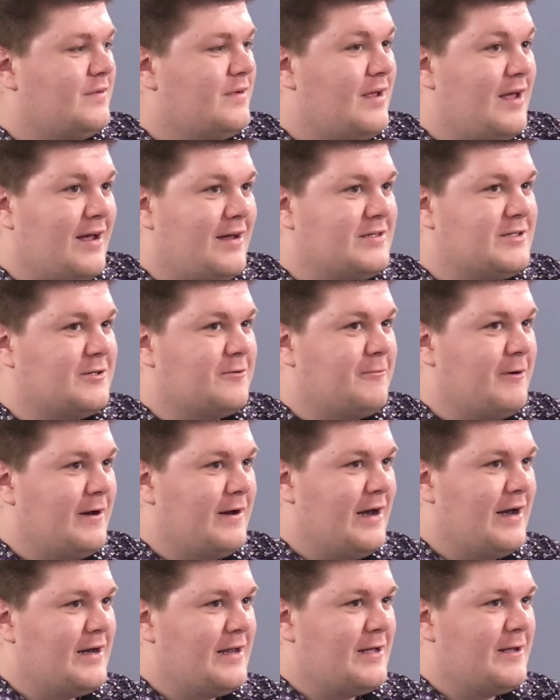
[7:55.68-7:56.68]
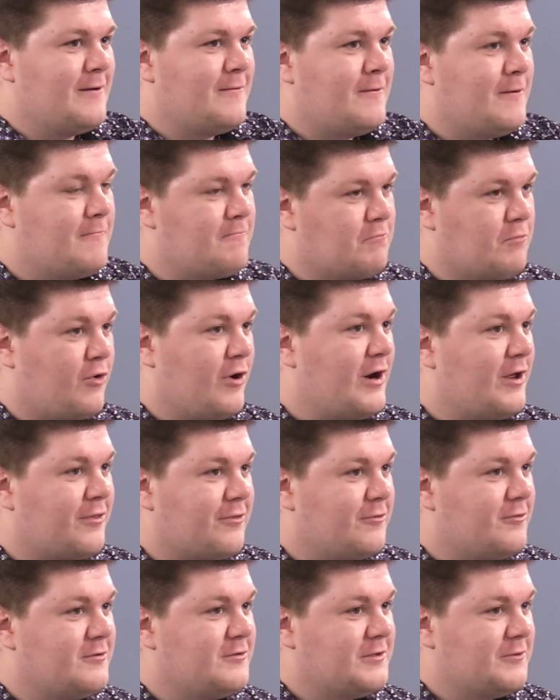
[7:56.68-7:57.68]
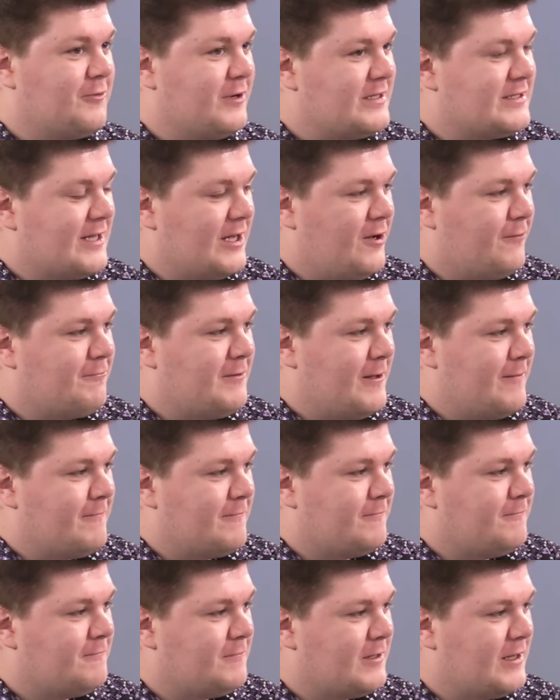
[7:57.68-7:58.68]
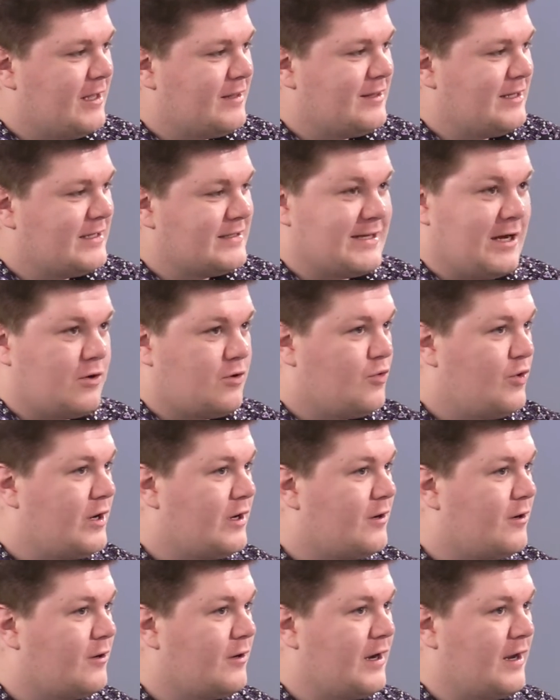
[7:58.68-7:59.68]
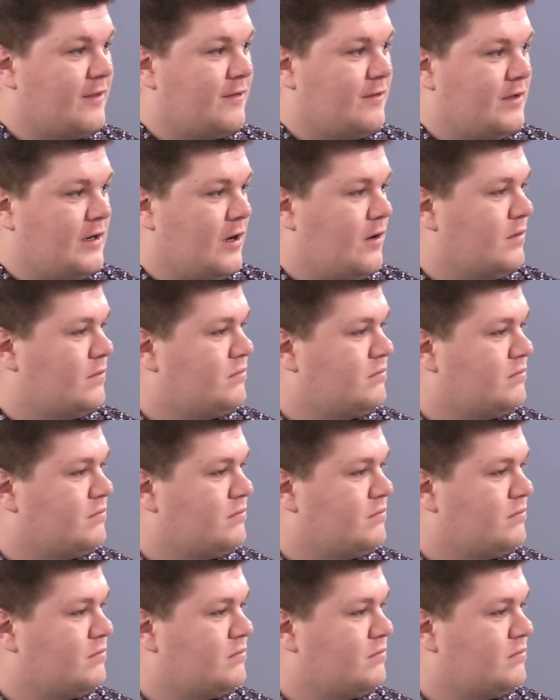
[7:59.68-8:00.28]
Has there been any breakthroughs and ways to help them get things out quicker, get, you know,